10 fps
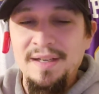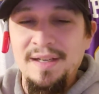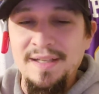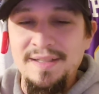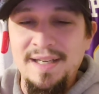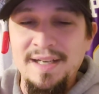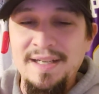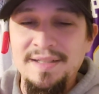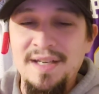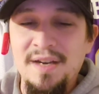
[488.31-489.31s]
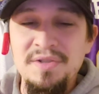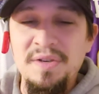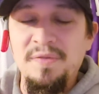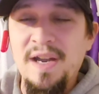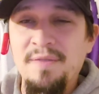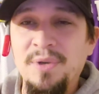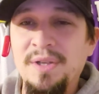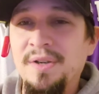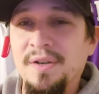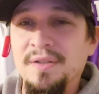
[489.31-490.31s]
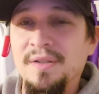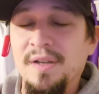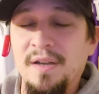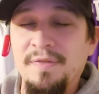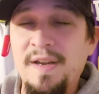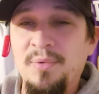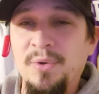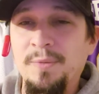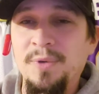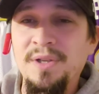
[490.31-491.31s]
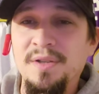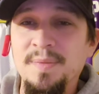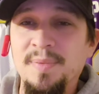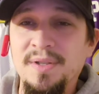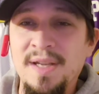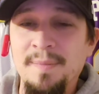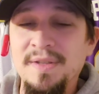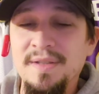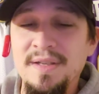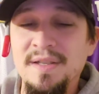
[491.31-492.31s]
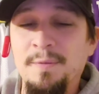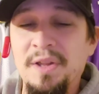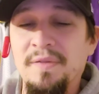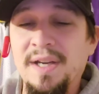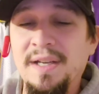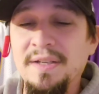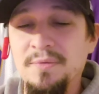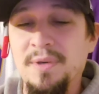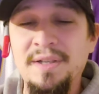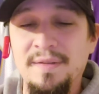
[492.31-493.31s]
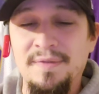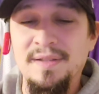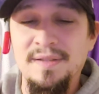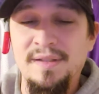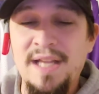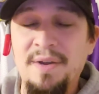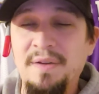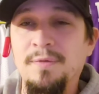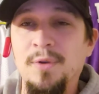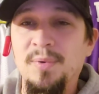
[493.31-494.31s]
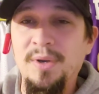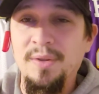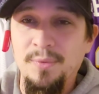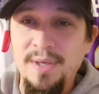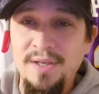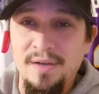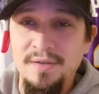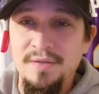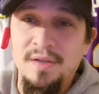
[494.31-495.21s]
is that he is averaging 5.1 yards per attempt this season, while the Vikings run defense is allowing 4.3 yards